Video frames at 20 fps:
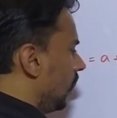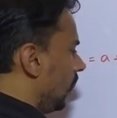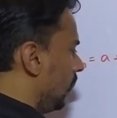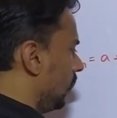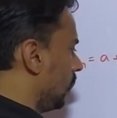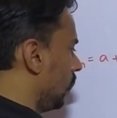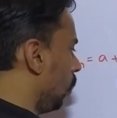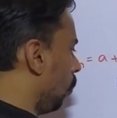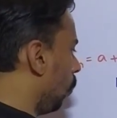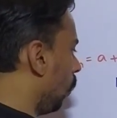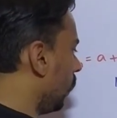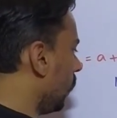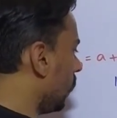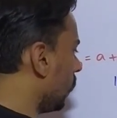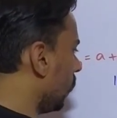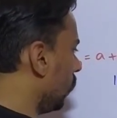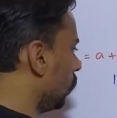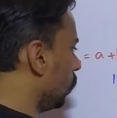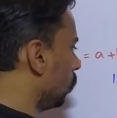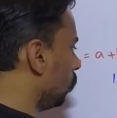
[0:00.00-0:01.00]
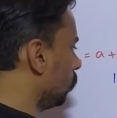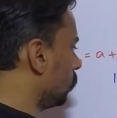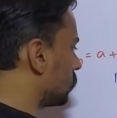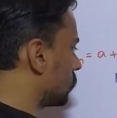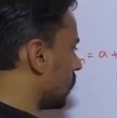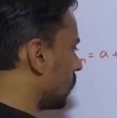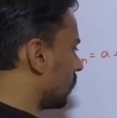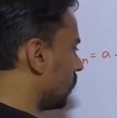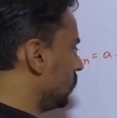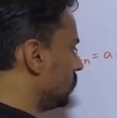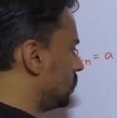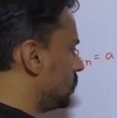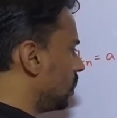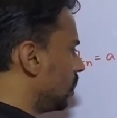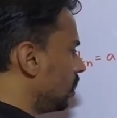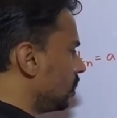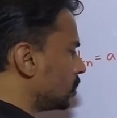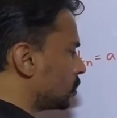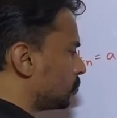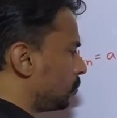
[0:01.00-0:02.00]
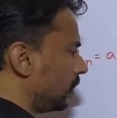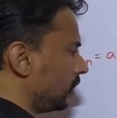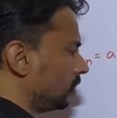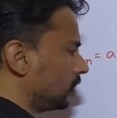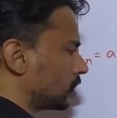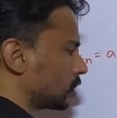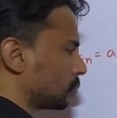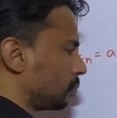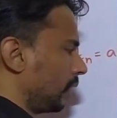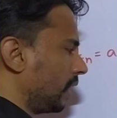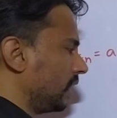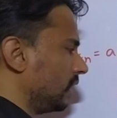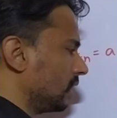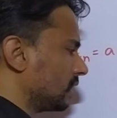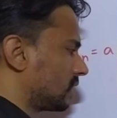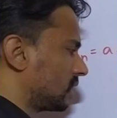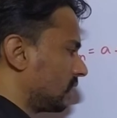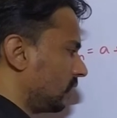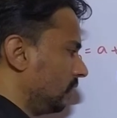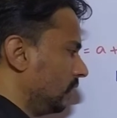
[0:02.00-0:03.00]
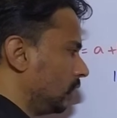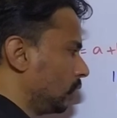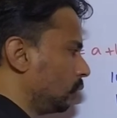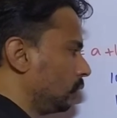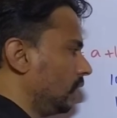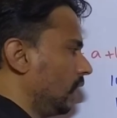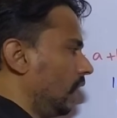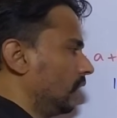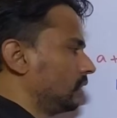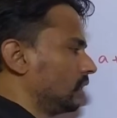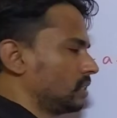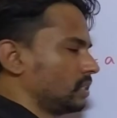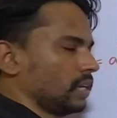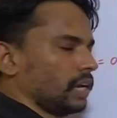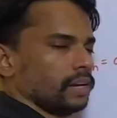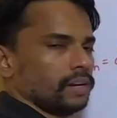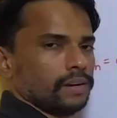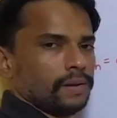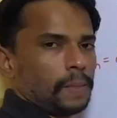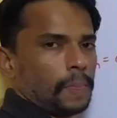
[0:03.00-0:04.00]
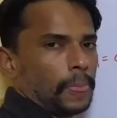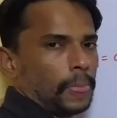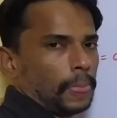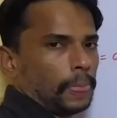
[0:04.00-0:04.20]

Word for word: And now what I can do is I can just bring this minus 7 to the other side.